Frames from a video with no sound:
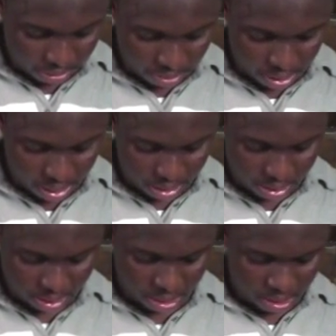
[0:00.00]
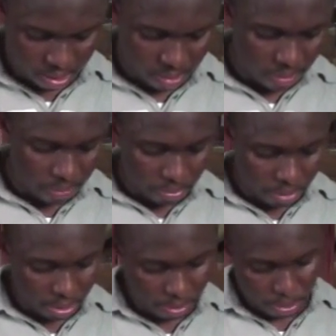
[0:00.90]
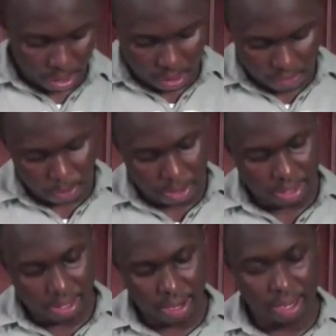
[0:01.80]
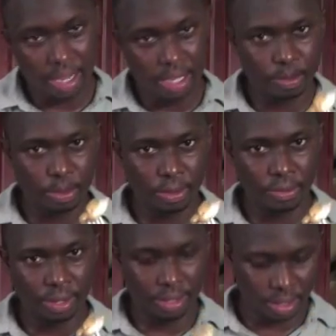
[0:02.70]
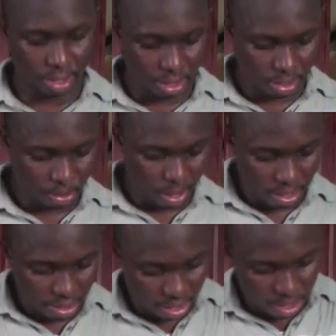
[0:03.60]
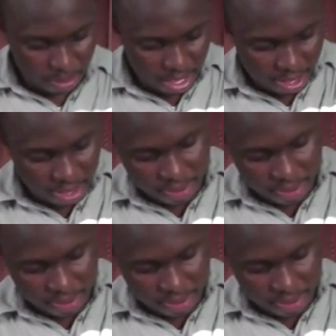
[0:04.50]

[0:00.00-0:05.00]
of this. Let's break off a piece there. Nice, beautiful, delicious white chicken meat.